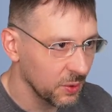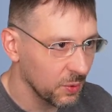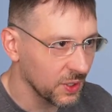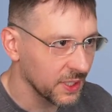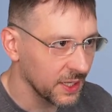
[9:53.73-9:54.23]

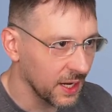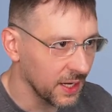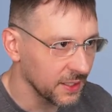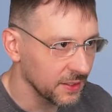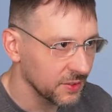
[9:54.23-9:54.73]
working
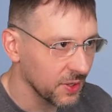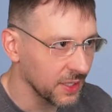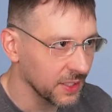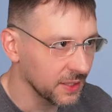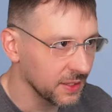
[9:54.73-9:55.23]
on, trying
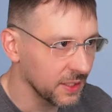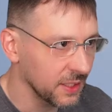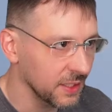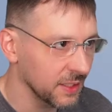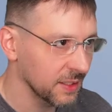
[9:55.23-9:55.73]
to get
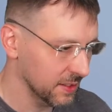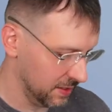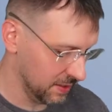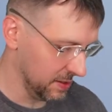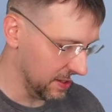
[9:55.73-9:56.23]
the
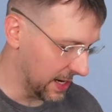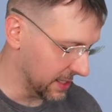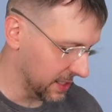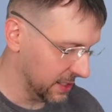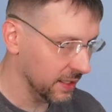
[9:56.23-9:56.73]

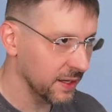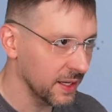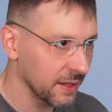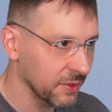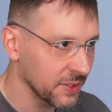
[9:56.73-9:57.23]
lighting
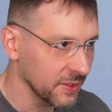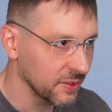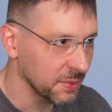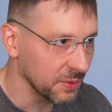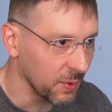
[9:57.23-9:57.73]
and everything
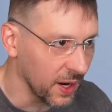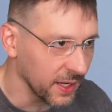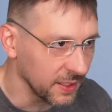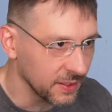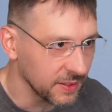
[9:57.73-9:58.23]
to be
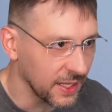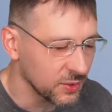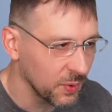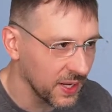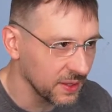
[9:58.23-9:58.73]
right.
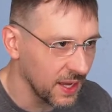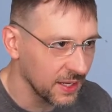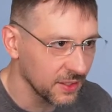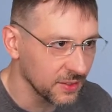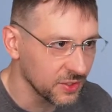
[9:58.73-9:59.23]
That's why a lot of the